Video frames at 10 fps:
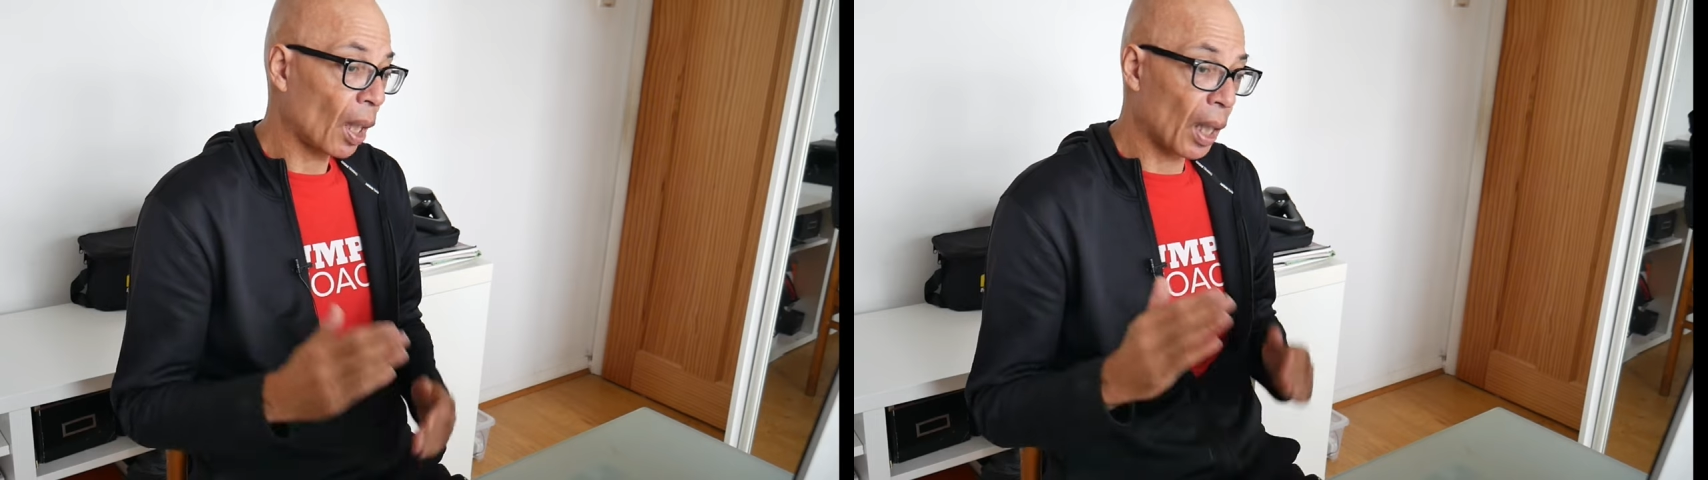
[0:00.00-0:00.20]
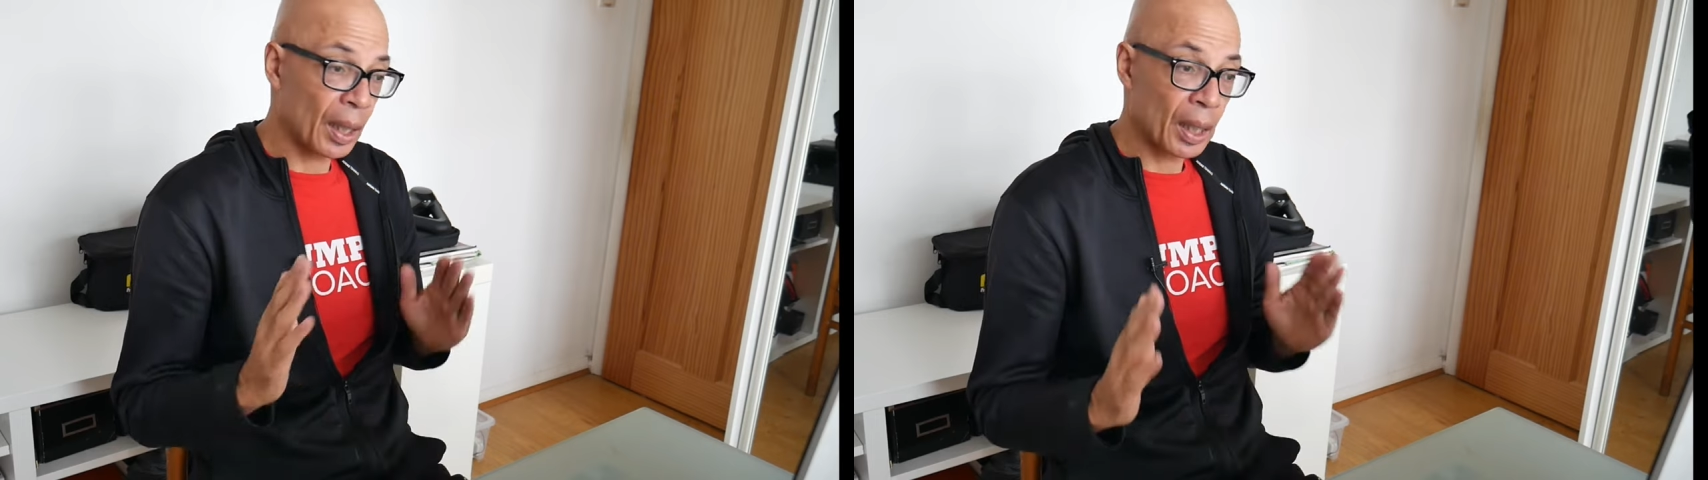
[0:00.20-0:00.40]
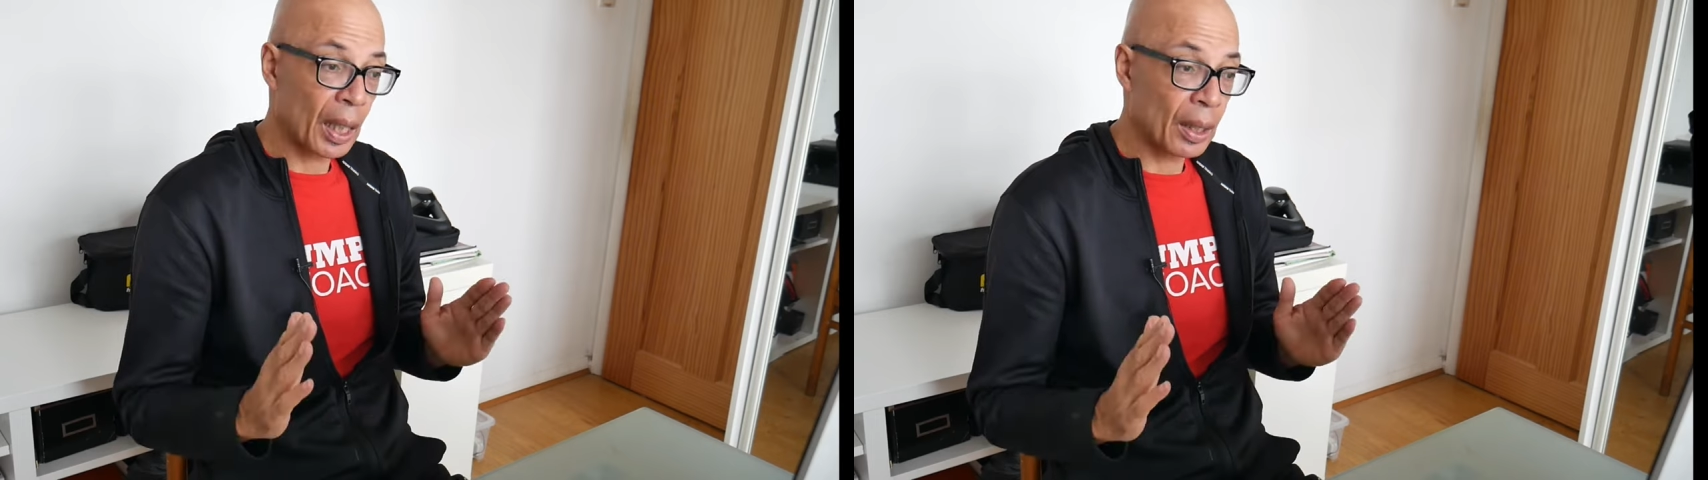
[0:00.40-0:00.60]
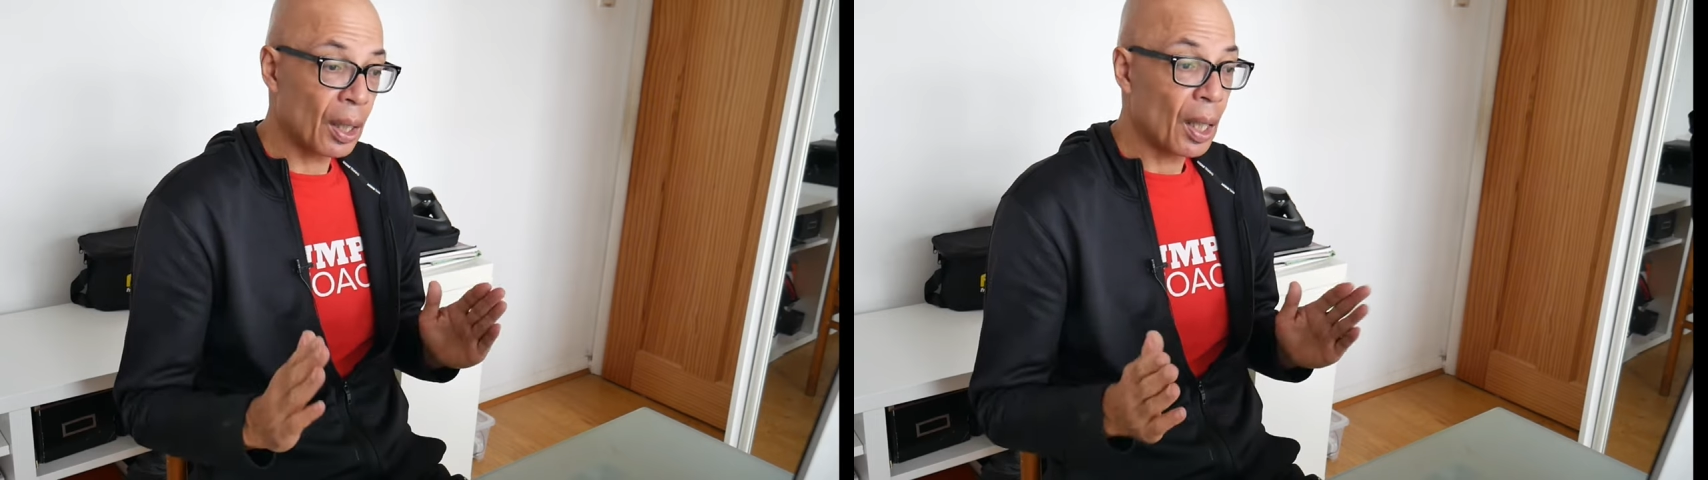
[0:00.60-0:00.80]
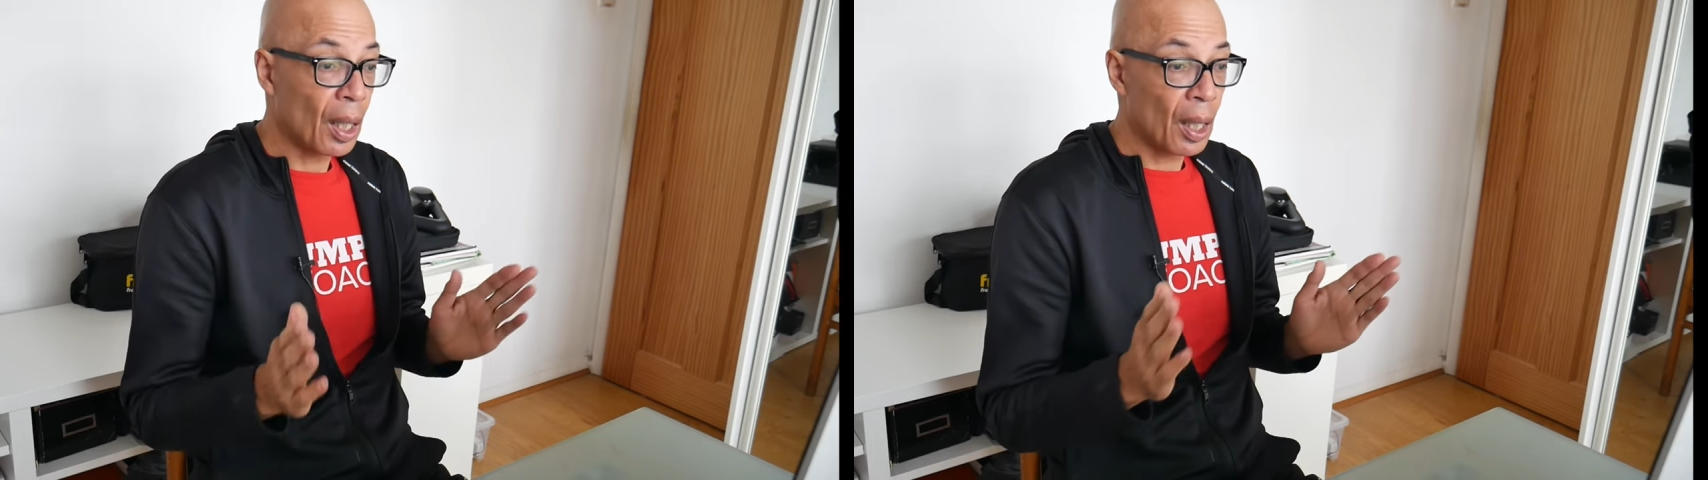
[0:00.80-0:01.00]
And again,
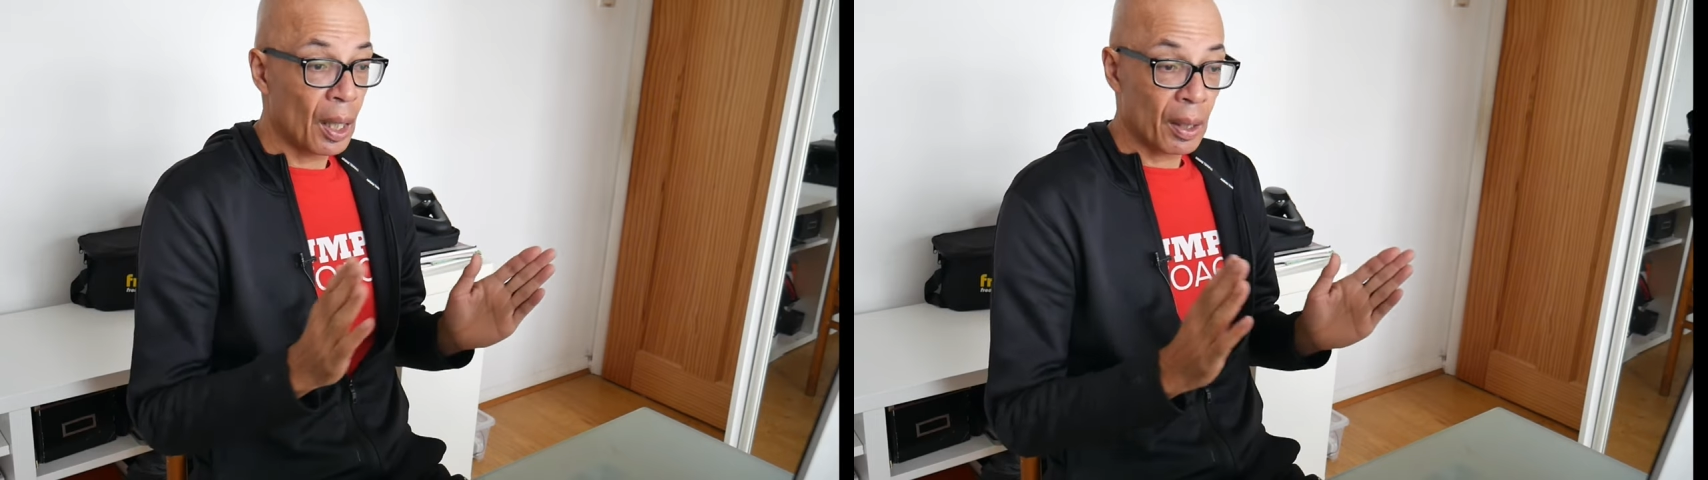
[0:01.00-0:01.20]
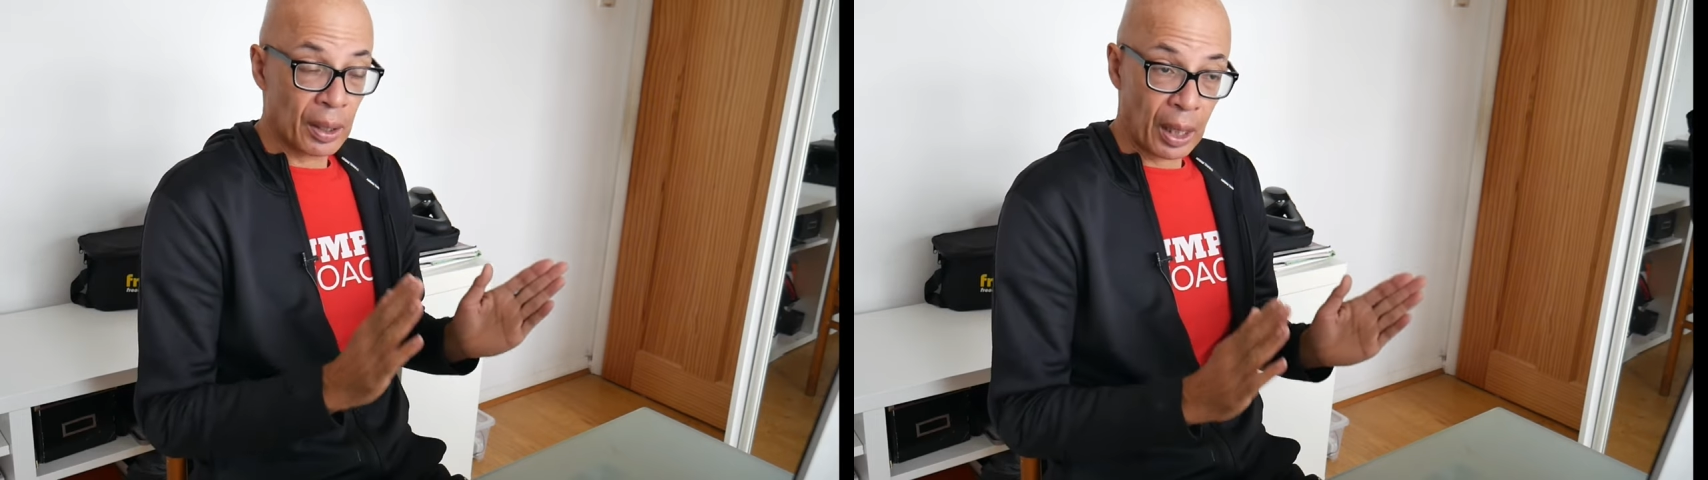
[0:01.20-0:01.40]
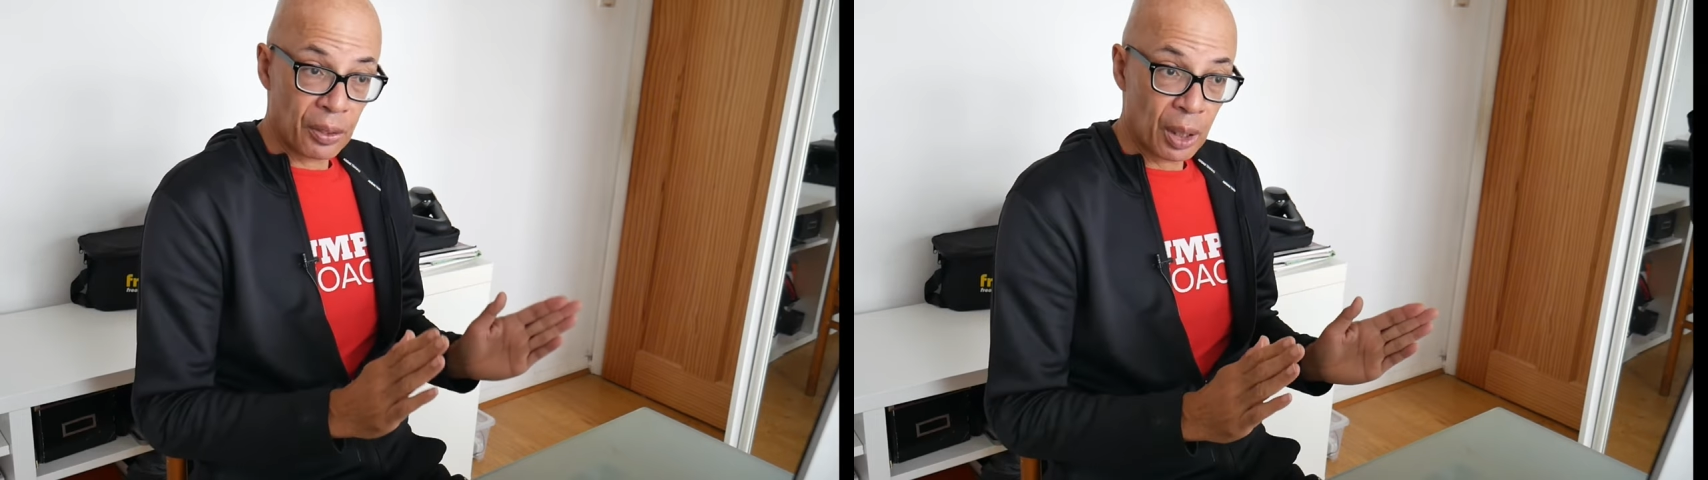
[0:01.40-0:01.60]
that's